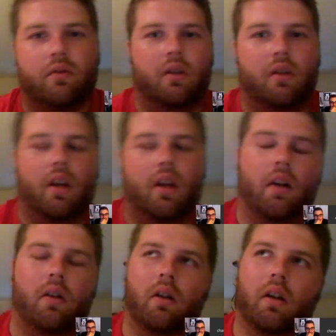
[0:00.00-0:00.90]
in the
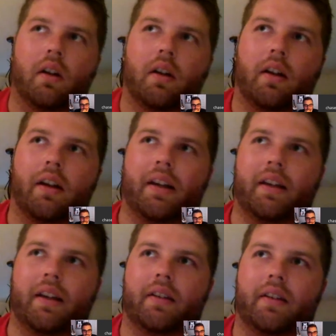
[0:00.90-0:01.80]
kettle,
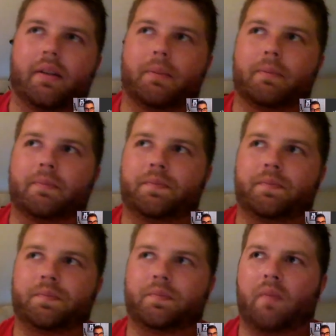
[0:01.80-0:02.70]
and um,
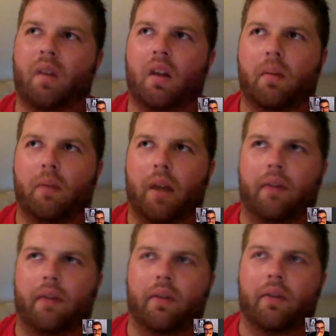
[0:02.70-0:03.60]
half
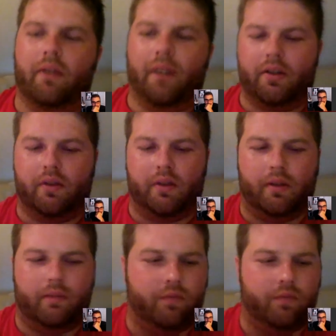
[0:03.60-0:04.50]
of it was
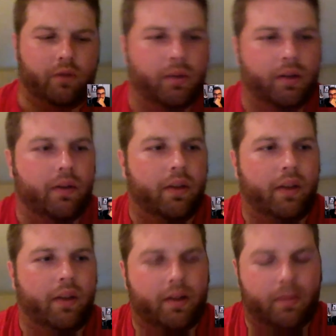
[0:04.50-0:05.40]
actually fermented with
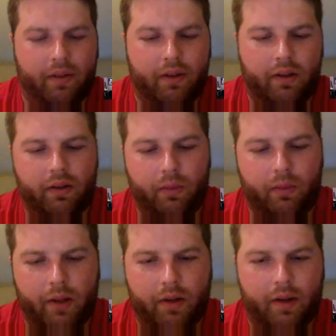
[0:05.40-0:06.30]
lactobacillus as
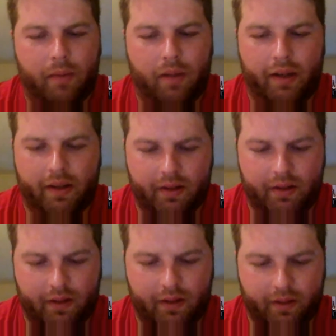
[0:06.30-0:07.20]
well, and then blended.
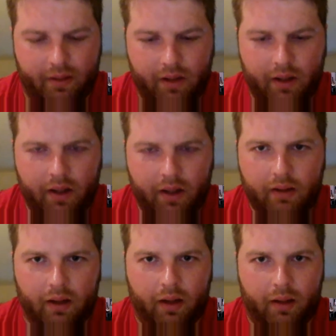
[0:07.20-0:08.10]
So
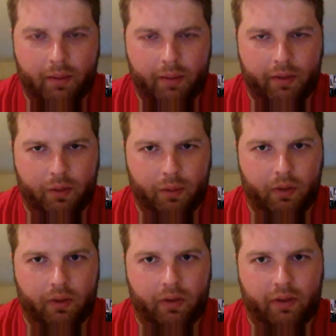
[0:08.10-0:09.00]
um, a
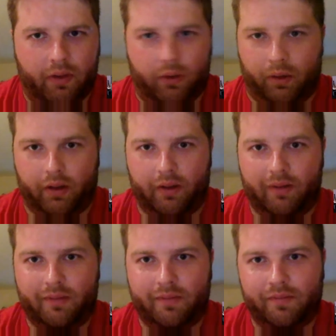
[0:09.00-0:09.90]
super citric
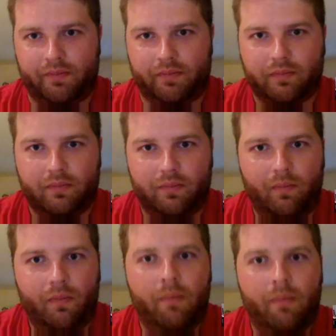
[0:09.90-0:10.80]

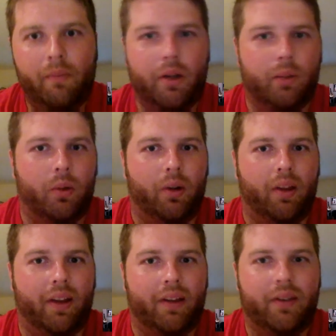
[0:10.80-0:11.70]
beer, more or
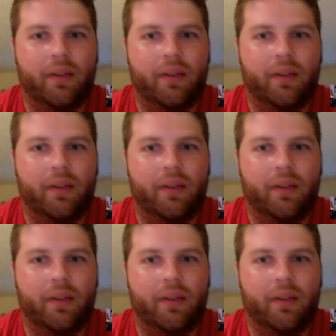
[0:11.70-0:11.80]
less.